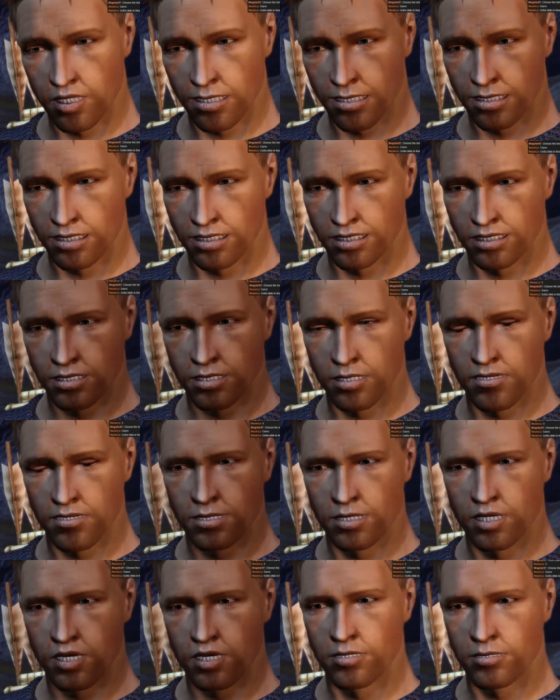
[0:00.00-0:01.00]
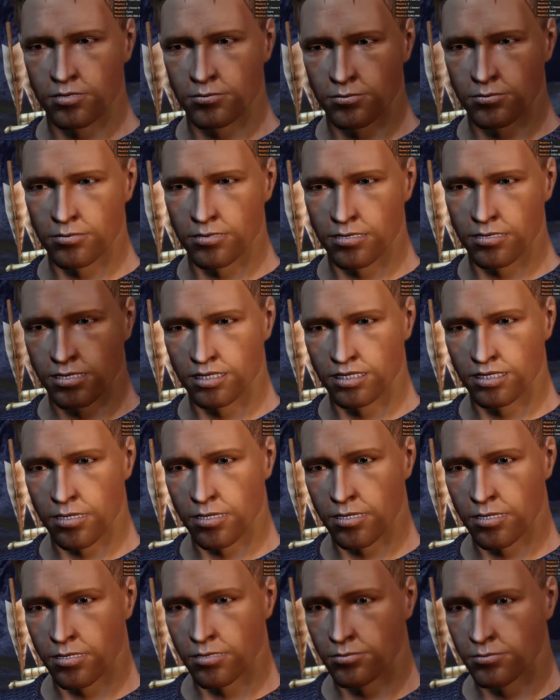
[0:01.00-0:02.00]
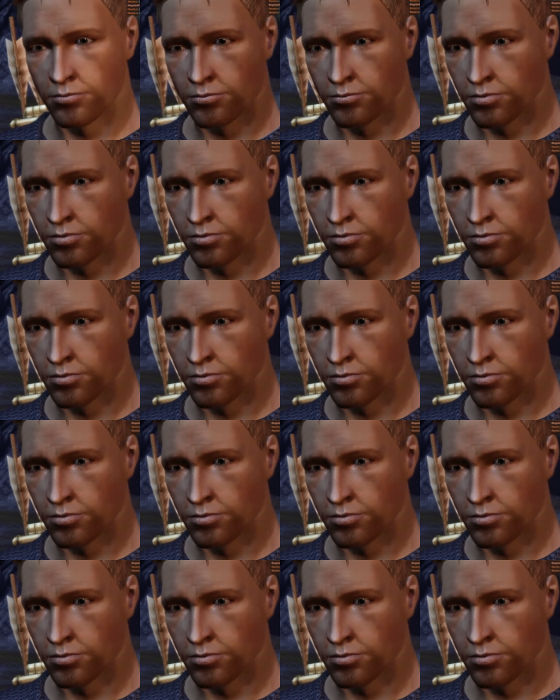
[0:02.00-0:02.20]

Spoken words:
But he loved her. Anyhow,